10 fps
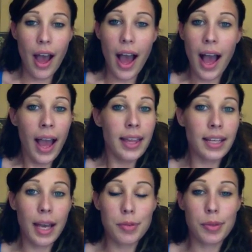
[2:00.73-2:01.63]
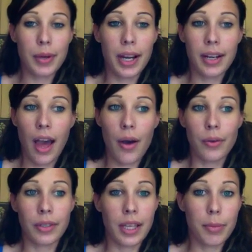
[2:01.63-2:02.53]
I look up to her not
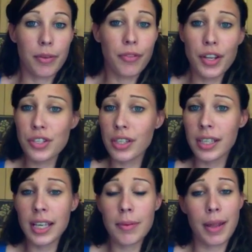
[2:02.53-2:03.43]
only professionally,